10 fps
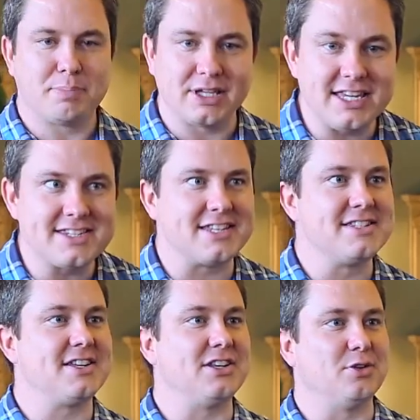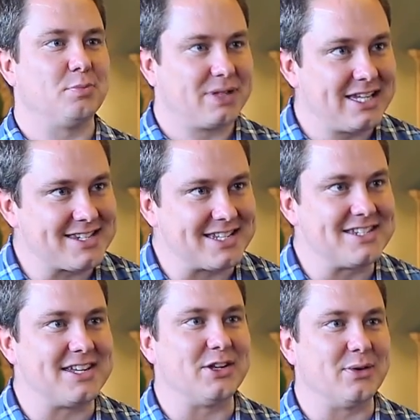Please continue, please
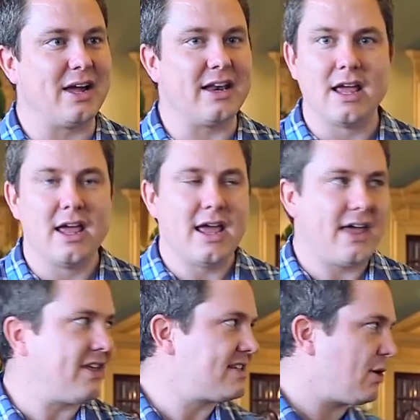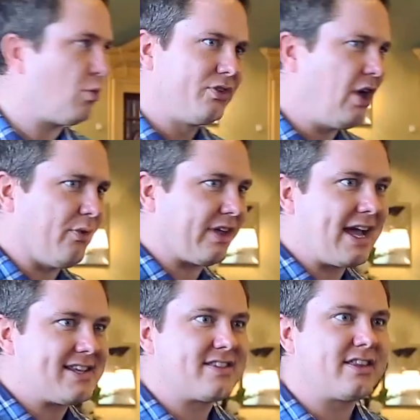continue. And they say, well, no, the
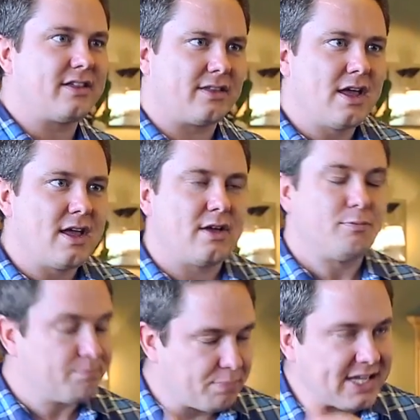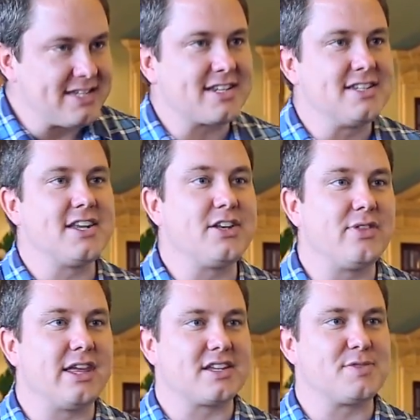guy's in the, please continue
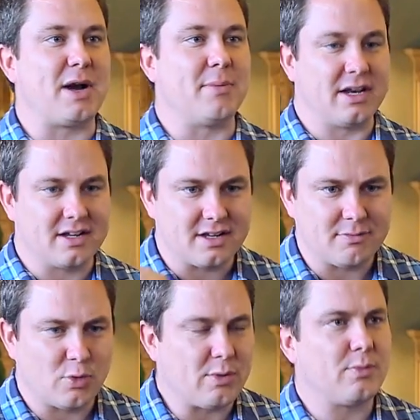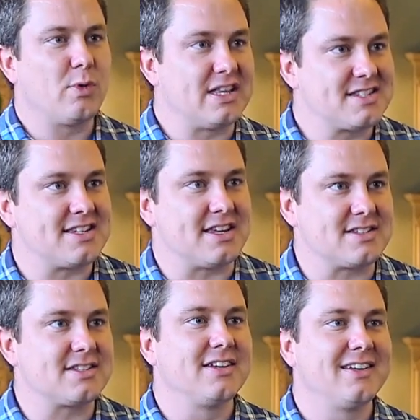the experiment, we
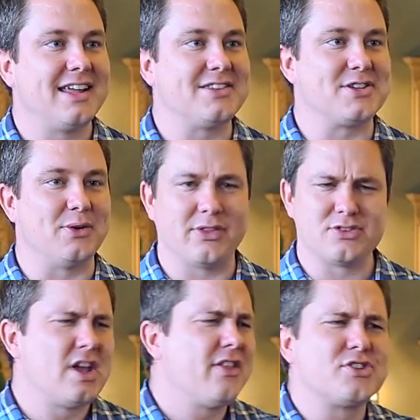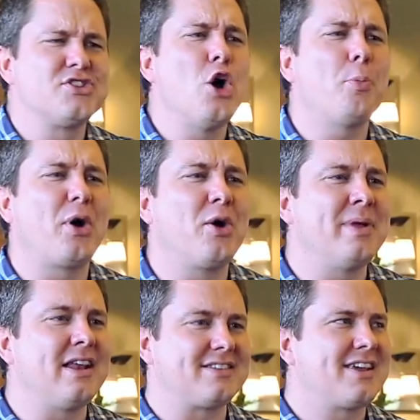insist. And so on. There's no
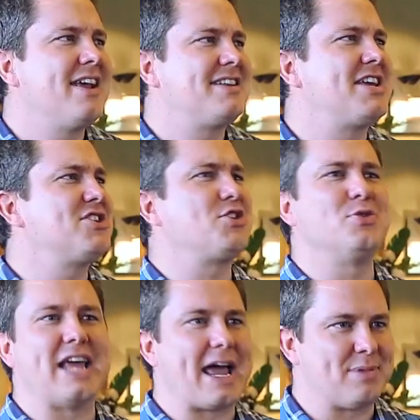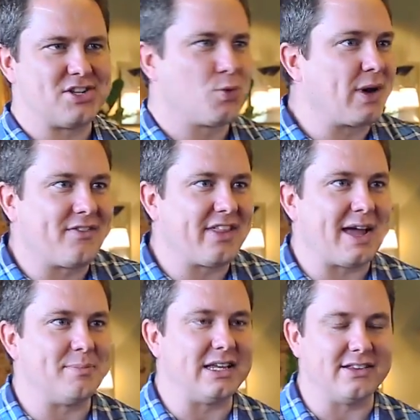permanent tissue damage, whatever
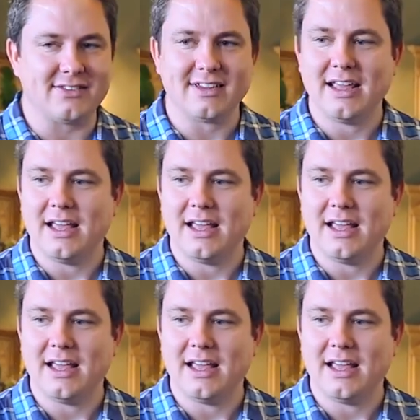that means.